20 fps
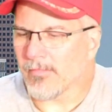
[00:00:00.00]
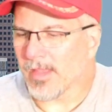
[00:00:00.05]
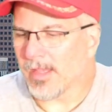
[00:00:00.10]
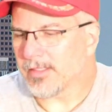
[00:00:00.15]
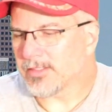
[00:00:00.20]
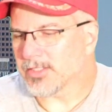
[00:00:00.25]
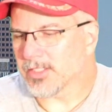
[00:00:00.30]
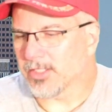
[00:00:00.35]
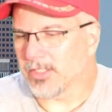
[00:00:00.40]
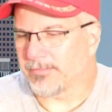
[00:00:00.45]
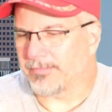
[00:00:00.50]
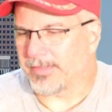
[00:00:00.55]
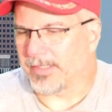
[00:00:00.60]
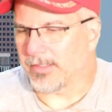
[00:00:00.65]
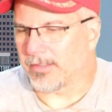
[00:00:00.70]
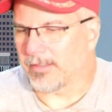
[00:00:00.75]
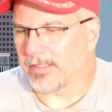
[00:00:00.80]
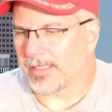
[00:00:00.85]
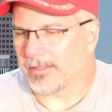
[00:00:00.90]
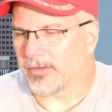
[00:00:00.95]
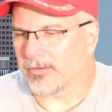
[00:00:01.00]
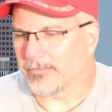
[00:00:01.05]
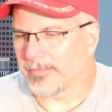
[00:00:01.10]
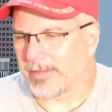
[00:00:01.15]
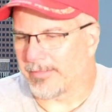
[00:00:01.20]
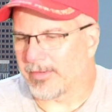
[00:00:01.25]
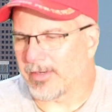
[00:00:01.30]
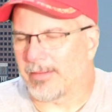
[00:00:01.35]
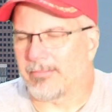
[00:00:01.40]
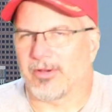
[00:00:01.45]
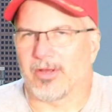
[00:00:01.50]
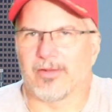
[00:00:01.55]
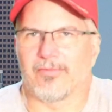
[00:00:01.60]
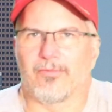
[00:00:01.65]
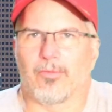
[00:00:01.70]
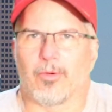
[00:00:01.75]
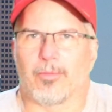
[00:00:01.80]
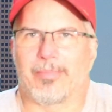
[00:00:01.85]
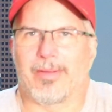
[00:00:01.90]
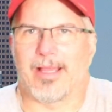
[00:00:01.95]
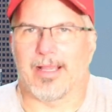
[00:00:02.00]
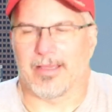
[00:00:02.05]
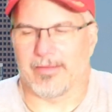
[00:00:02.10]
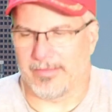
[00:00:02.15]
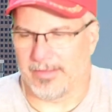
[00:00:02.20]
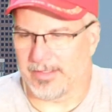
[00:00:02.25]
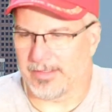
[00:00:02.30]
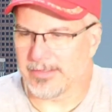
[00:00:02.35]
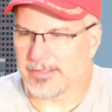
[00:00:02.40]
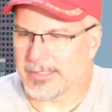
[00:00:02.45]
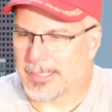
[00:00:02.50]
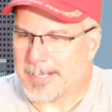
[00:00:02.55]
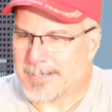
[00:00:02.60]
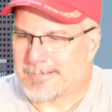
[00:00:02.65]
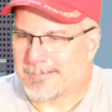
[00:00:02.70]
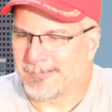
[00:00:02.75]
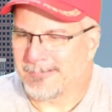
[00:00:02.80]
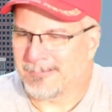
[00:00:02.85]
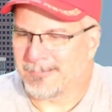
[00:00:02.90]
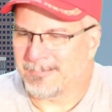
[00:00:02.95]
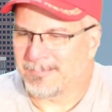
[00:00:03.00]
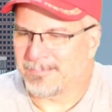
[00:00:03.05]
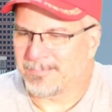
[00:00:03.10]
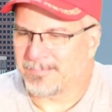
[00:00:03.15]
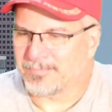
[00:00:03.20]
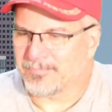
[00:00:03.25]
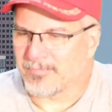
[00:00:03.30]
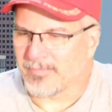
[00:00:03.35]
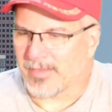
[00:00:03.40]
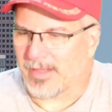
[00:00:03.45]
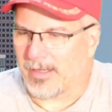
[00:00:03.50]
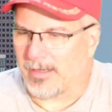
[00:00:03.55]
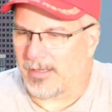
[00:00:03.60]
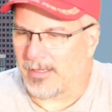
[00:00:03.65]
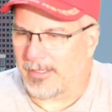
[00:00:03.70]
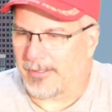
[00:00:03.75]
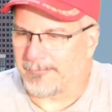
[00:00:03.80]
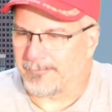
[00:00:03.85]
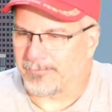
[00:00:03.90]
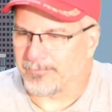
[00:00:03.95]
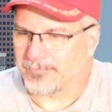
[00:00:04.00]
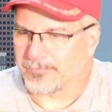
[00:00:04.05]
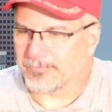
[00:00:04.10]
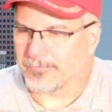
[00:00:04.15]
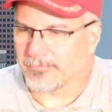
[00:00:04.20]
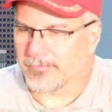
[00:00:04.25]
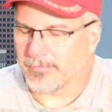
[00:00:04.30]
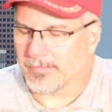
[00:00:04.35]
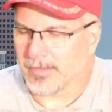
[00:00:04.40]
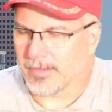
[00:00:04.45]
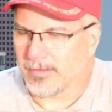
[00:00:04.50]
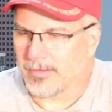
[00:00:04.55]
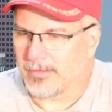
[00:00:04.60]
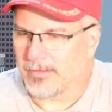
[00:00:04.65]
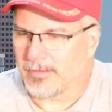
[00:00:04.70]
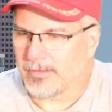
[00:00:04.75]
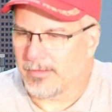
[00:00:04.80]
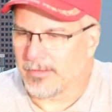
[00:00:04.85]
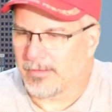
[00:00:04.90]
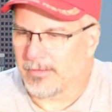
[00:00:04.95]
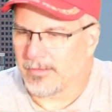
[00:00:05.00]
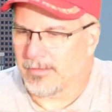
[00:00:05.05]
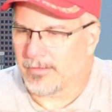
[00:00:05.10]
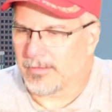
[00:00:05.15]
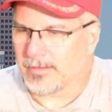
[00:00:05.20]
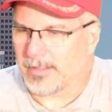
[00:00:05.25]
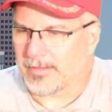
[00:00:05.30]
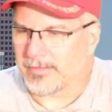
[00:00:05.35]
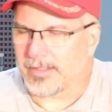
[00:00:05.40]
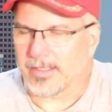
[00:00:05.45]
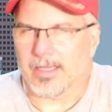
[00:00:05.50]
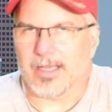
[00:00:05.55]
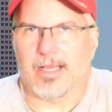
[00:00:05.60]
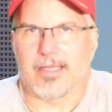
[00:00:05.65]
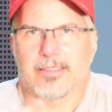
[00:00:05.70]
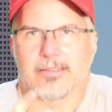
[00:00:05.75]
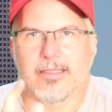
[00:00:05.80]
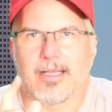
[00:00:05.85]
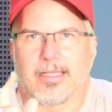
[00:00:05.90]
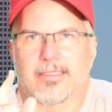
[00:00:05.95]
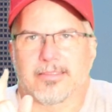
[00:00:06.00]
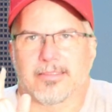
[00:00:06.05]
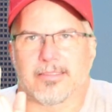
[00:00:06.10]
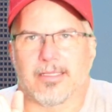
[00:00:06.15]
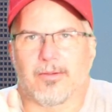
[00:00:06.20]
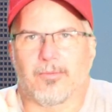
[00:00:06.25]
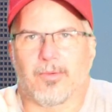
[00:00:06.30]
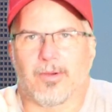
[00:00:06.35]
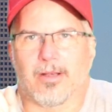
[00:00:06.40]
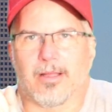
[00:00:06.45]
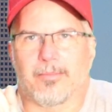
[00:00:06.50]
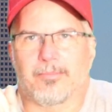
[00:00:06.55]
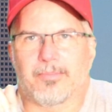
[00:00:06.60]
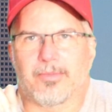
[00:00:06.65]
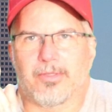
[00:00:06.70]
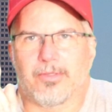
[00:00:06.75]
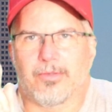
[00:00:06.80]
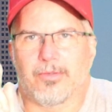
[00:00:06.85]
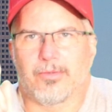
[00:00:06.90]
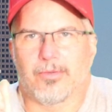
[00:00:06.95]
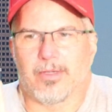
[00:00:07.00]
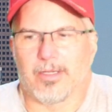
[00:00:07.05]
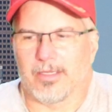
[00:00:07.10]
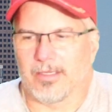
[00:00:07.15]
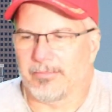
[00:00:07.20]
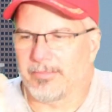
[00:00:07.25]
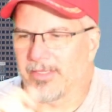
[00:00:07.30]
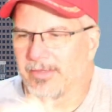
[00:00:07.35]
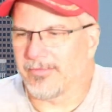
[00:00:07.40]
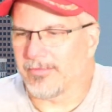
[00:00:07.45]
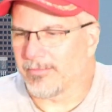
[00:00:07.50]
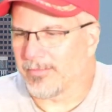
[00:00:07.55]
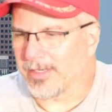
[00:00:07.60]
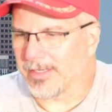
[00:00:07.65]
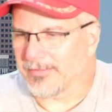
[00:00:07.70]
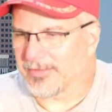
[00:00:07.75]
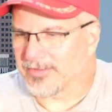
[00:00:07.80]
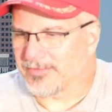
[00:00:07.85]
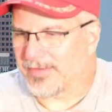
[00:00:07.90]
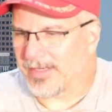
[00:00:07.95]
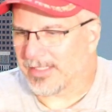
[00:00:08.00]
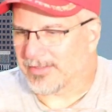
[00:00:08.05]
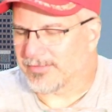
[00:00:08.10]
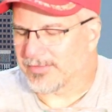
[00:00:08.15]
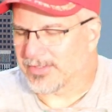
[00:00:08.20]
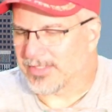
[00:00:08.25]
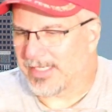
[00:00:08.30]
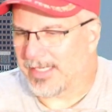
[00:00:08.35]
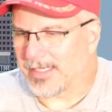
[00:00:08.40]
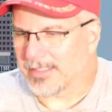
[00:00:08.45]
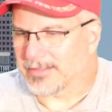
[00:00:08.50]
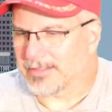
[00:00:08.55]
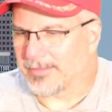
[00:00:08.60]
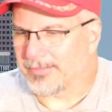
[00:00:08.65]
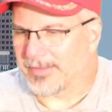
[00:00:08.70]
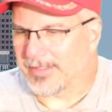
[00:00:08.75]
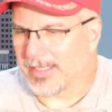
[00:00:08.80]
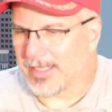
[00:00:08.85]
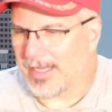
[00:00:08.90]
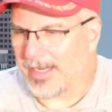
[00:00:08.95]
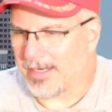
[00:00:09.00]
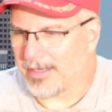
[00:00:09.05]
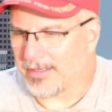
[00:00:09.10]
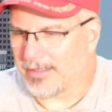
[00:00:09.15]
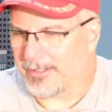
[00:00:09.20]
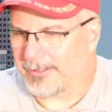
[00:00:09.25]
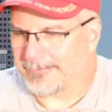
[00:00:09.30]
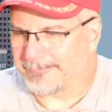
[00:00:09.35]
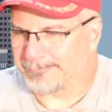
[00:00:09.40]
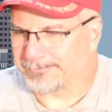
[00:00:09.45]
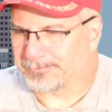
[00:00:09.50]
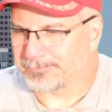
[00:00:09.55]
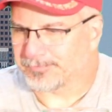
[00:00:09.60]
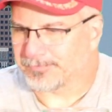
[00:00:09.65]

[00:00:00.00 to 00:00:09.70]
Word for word: It's a good beer. I don't remember. I bought a four pack of this. Um, I think I, I sent one up to uh, Beer for Breakfast Factory Snacks up in Canada.